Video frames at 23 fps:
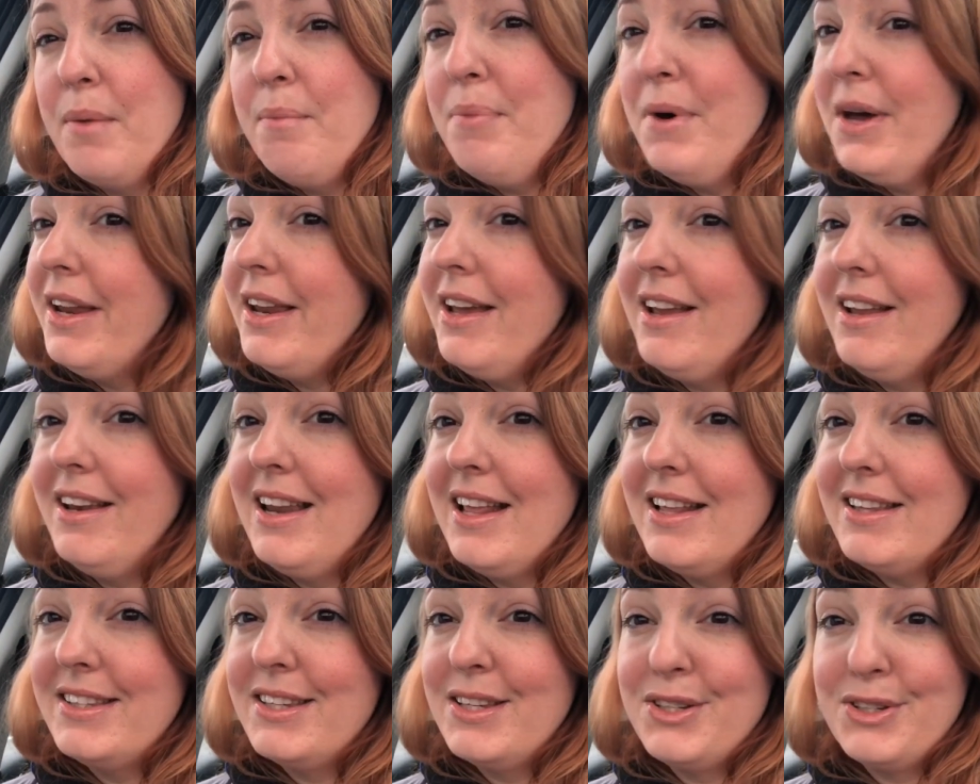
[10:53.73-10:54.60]
But
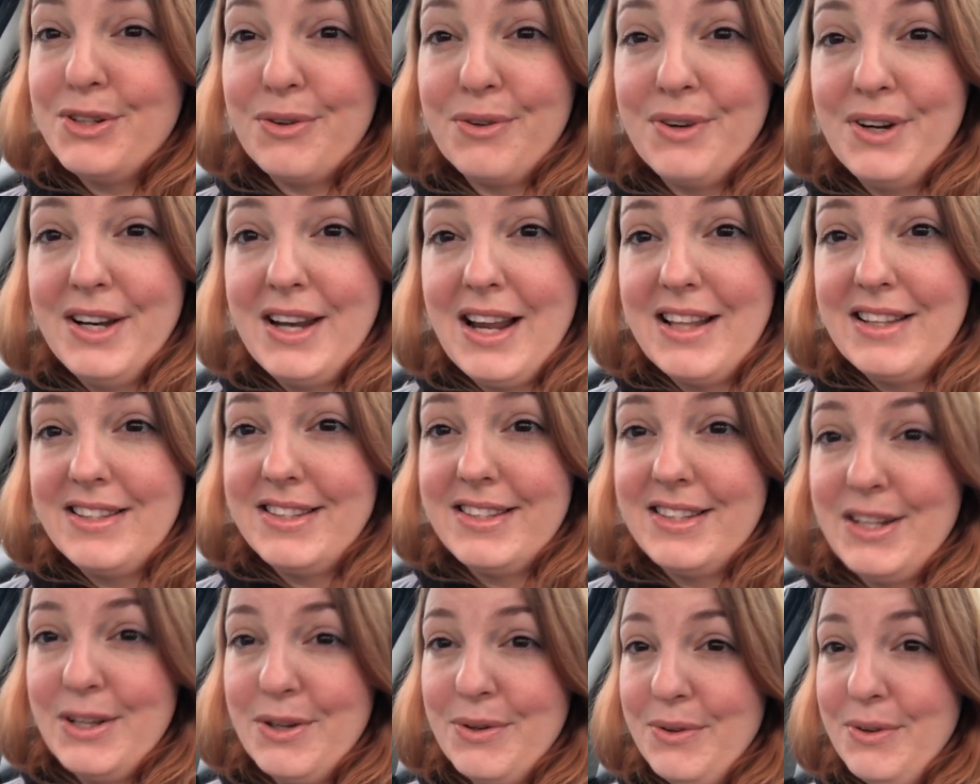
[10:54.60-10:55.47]
that's a story that's
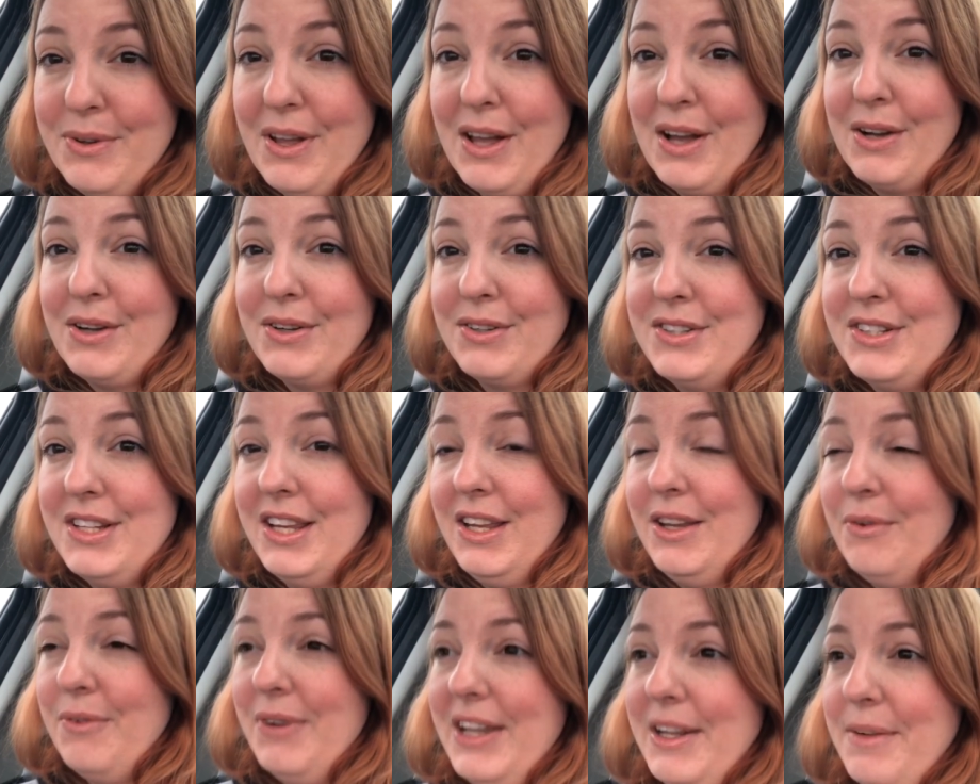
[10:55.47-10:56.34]
still
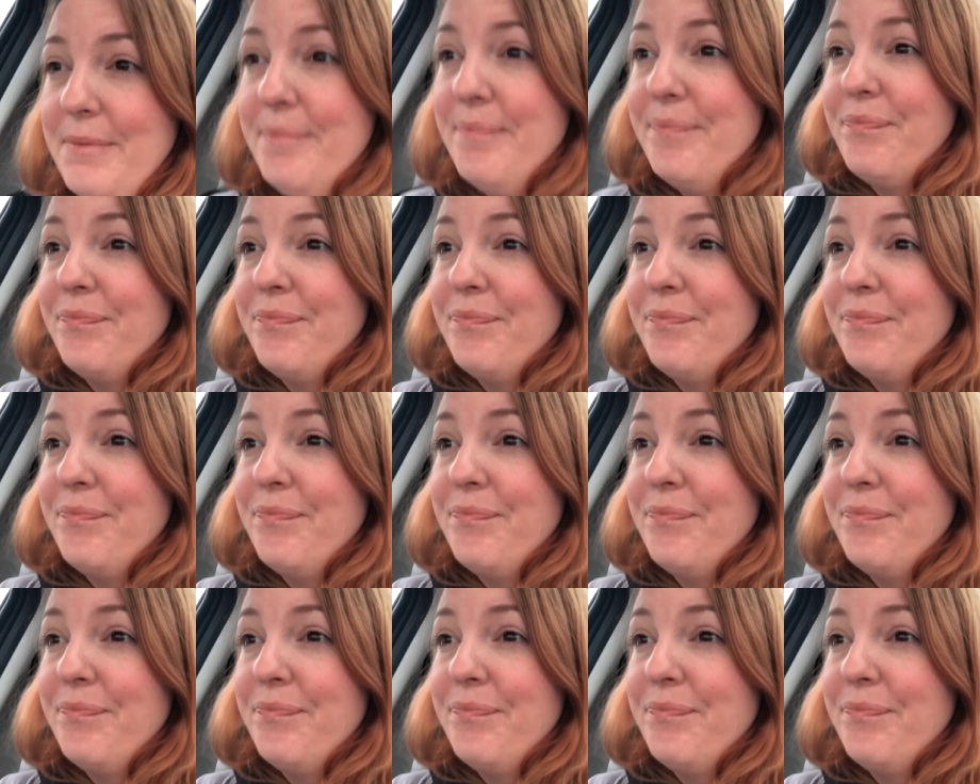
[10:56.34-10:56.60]
continuing.